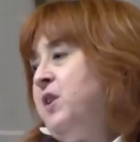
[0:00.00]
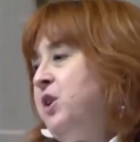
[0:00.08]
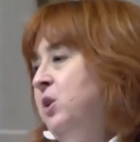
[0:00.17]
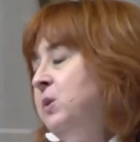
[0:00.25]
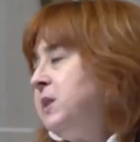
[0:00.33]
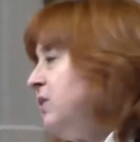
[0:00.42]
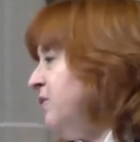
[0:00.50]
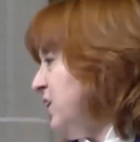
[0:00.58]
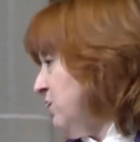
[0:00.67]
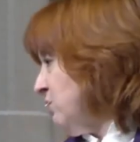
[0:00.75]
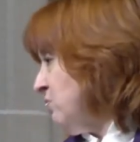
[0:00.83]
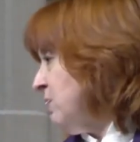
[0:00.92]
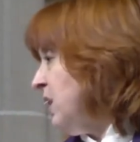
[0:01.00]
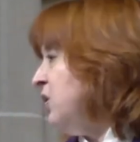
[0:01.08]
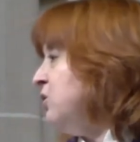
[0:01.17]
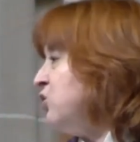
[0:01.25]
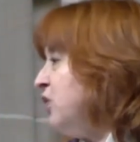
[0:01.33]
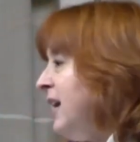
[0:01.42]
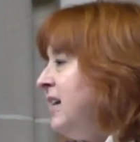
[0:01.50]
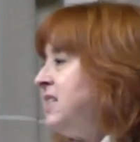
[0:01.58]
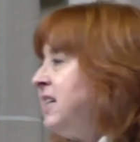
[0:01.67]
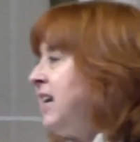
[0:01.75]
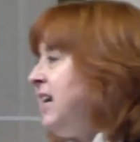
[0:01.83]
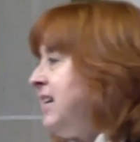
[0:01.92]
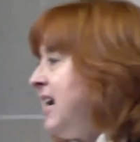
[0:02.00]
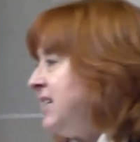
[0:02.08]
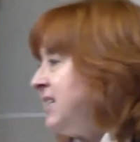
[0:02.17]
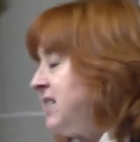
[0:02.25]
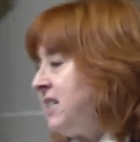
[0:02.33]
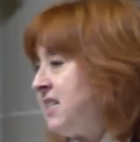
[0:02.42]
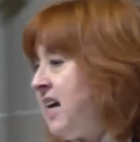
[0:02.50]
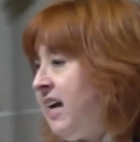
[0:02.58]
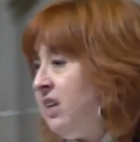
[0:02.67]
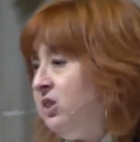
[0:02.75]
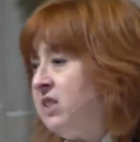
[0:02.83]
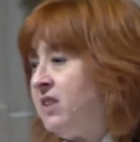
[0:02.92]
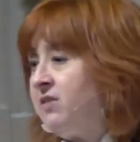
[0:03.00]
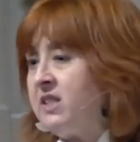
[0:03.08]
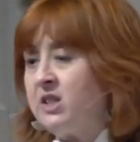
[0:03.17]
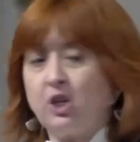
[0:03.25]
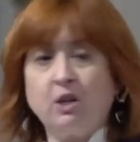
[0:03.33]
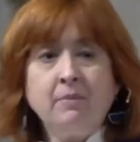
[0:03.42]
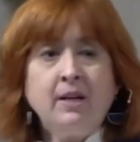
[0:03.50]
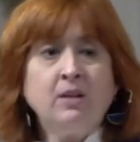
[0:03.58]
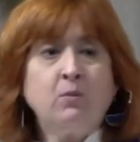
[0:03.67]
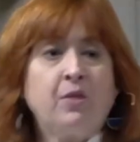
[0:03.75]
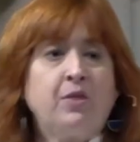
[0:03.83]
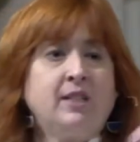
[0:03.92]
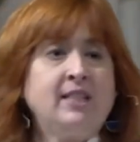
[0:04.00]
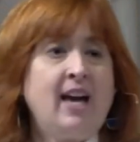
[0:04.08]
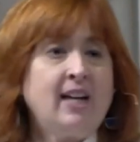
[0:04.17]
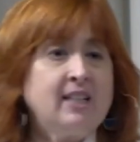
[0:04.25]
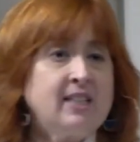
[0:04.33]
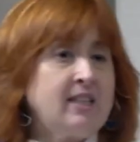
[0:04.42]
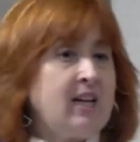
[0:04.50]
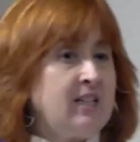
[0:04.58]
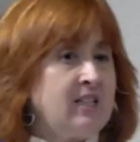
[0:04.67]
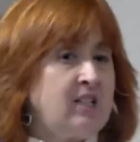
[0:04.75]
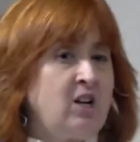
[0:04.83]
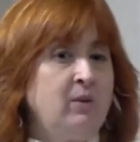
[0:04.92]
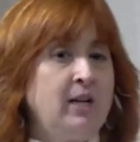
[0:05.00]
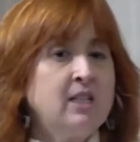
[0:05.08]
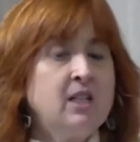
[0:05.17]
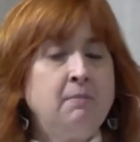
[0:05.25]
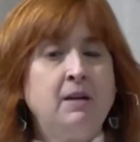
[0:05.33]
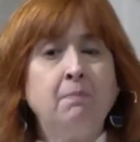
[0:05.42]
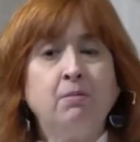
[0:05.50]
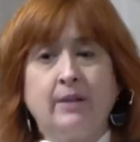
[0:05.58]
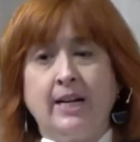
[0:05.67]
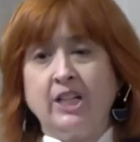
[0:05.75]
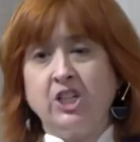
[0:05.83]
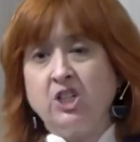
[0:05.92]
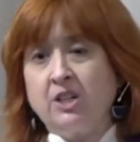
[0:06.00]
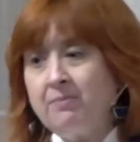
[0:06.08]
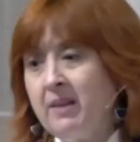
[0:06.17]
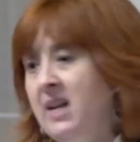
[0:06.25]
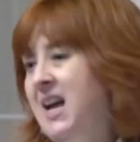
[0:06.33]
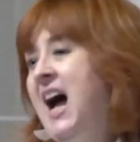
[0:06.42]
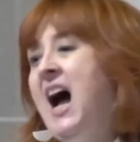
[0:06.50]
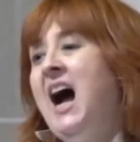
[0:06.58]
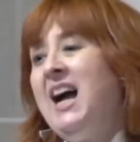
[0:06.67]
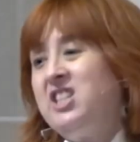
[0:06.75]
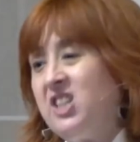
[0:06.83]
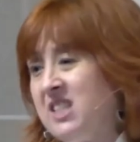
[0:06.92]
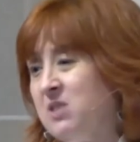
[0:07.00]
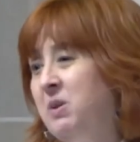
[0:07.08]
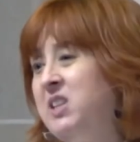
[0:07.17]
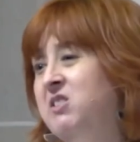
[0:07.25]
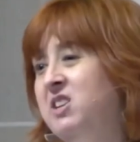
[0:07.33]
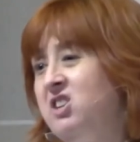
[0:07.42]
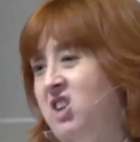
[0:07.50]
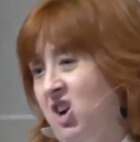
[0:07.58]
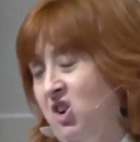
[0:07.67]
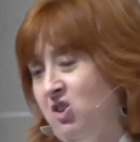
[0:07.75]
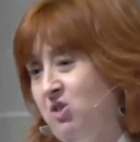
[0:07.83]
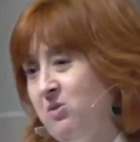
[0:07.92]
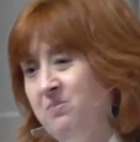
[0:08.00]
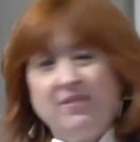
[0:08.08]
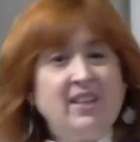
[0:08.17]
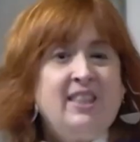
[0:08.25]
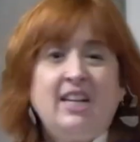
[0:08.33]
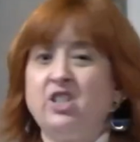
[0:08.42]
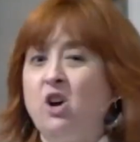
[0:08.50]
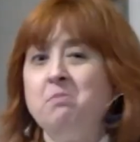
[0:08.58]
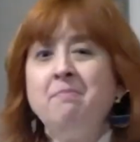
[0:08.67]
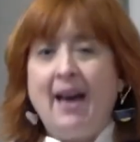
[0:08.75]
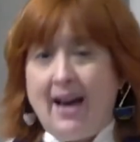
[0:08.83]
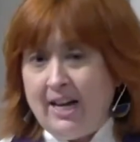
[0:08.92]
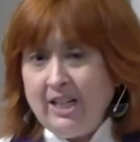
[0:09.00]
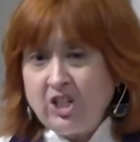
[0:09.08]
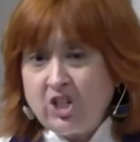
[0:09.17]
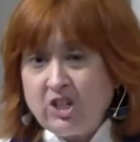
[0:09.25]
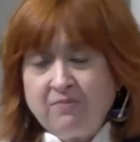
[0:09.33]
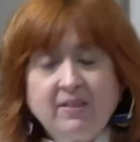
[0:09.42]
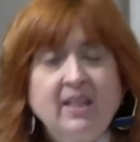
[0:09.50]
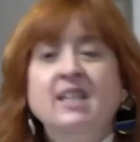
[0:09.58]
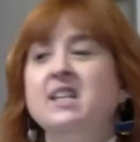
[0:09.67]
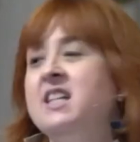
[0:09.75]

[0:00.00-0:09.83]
So, for those of you who try to connect the titles of a sermon with the text that is going to be preached, I just want you to know they don't match,